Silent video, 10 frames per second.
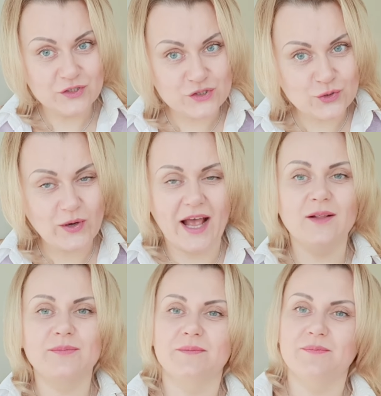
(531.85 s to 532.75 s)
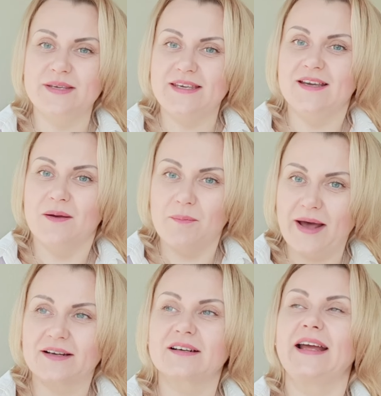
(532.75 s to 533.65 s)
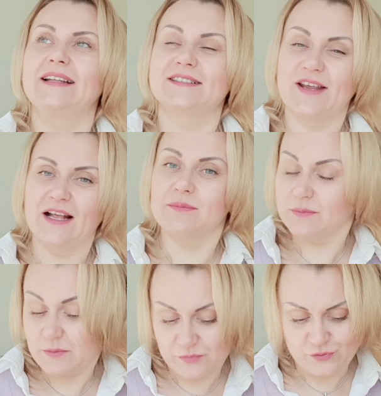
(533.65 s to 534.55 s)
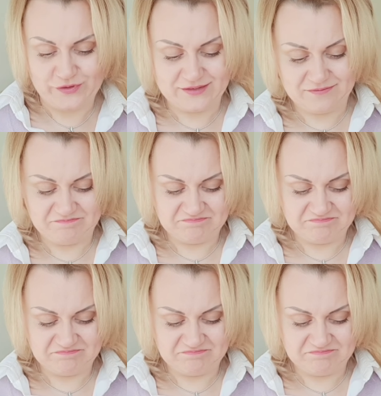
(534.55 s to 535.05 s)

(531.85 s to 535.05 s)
to help them be better and to help them improve it.